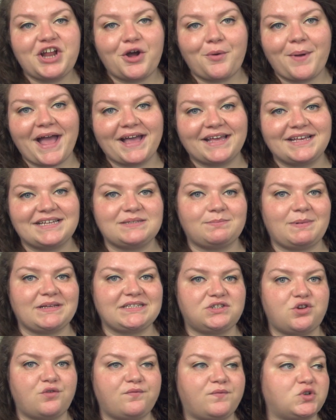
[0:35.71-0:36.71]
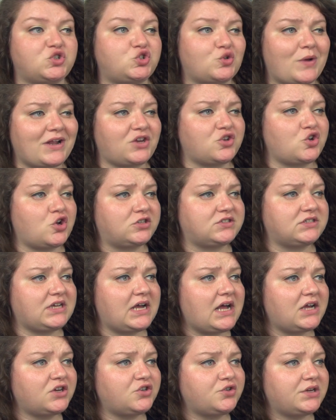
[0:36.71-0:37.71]
Nowak is best known for Dragged Across
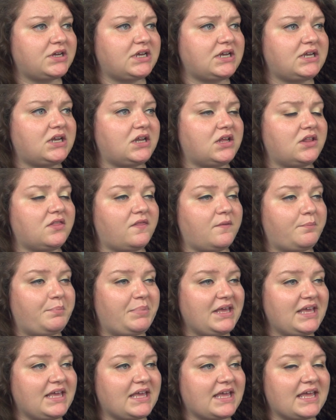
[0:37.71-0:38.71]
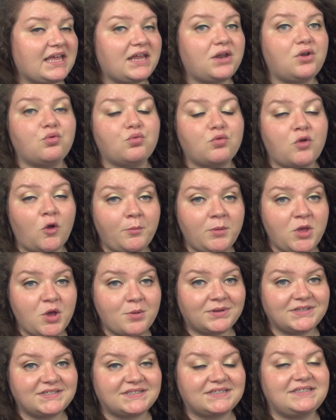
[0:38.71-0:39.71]
Concrete, the big hit Romeo
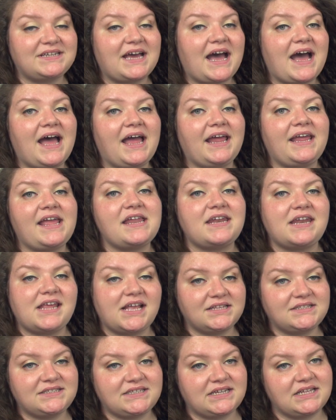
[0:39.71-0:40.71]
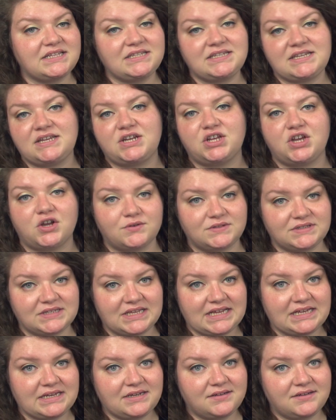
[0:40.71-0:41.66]
Must Die, and Incident in a Ghostland.